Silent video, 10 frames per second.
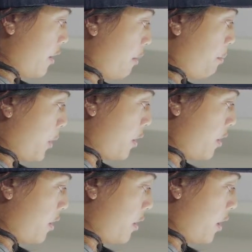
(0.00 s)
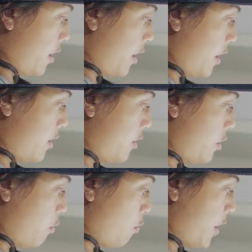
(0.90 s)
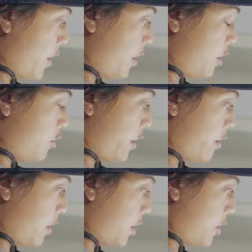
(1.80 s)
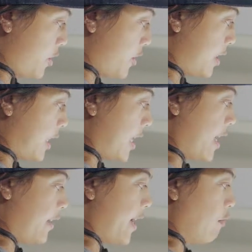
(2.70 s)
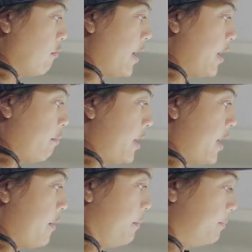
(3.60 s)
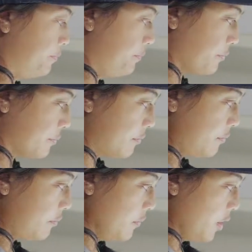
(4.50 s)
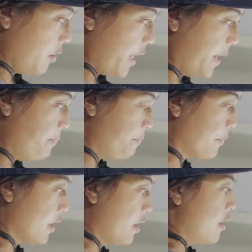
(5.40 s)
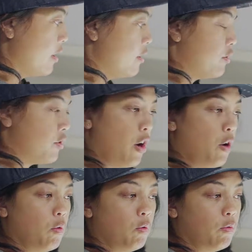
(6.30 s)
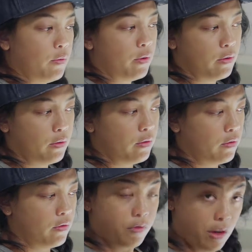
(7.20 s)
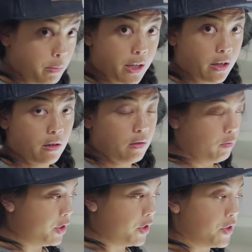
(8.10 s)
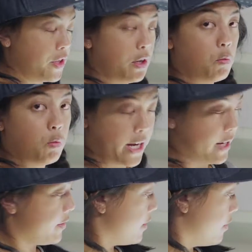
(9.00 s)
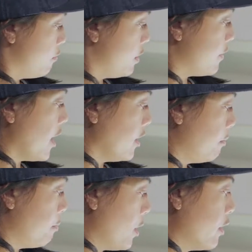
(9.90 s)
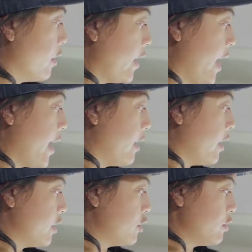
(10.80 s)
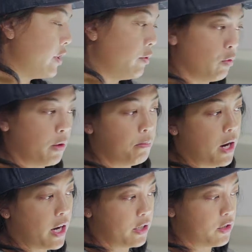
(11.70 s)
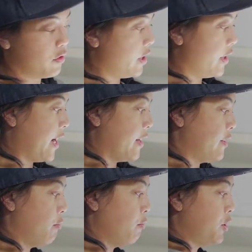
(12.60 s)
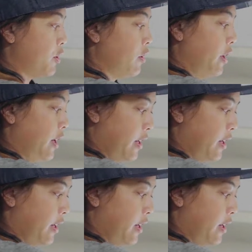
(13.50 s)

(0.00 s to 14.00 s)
the burner on to 100 and we can just slide that right up there. Okay, so from here, we're just gonna wait. We've got the burner at 100. We're monitoring that temperature